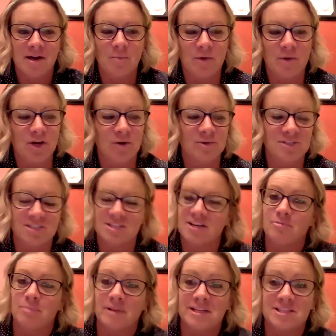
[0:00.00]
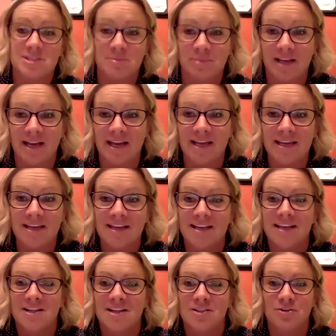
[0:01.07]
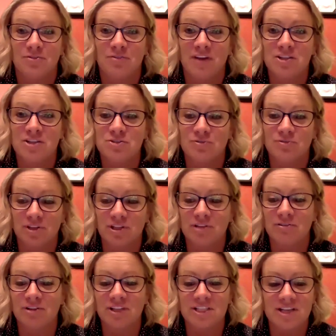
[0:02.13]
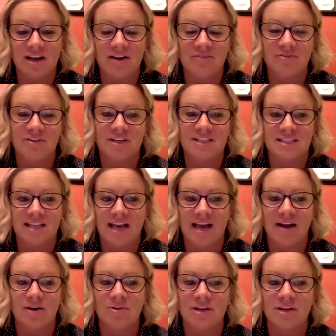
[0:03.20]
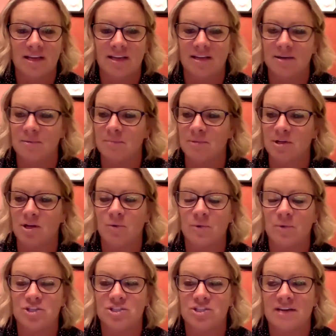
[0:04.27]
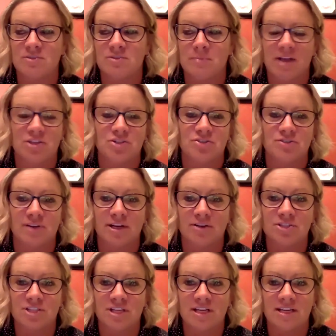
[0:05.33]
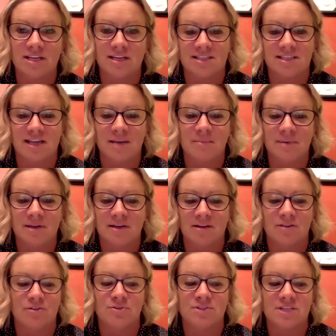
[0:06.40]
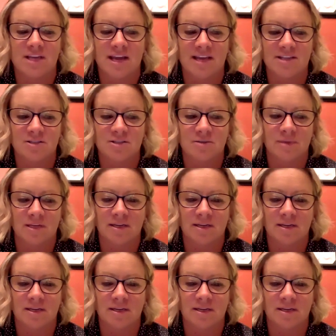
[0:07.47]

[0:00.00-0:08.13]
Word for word: Um, we know it's a tough place to play. Their fans are really really tough, and it's loud. And you know, we just have to match their energy and excitement and enthusiasm.